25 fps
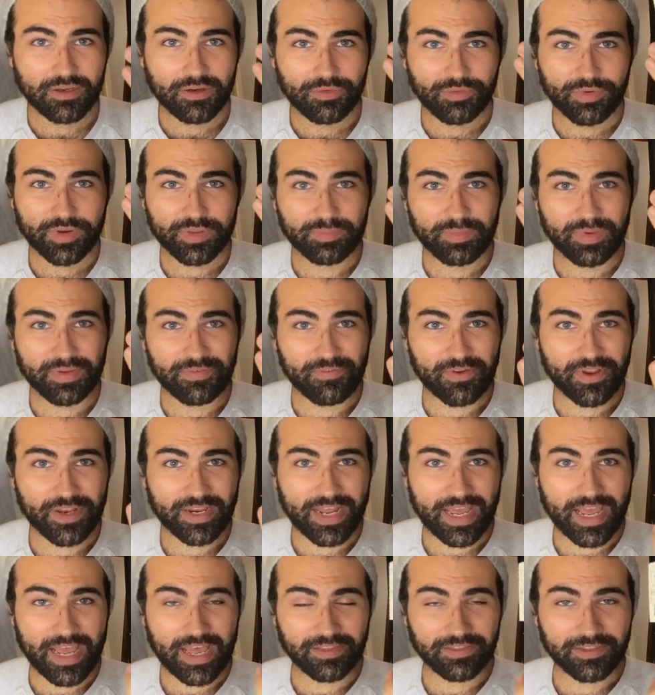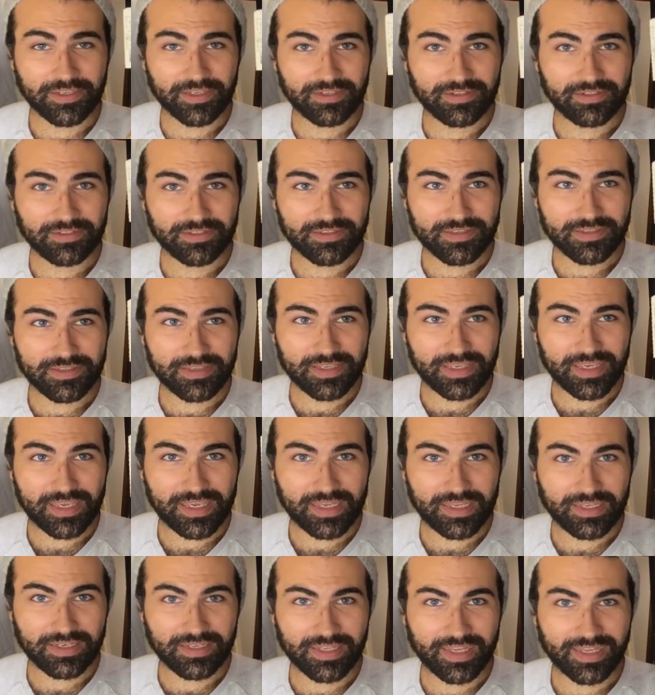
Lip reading: with my friend Allie to see It